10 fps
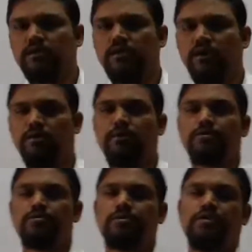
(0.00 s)
in our
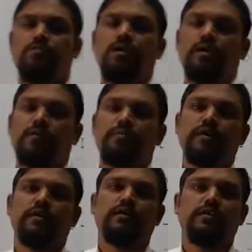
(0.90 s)
society, what
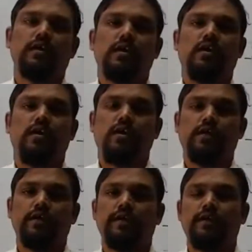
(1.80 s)
happening? They are
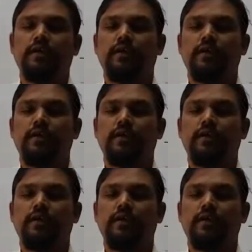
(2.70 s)
not getting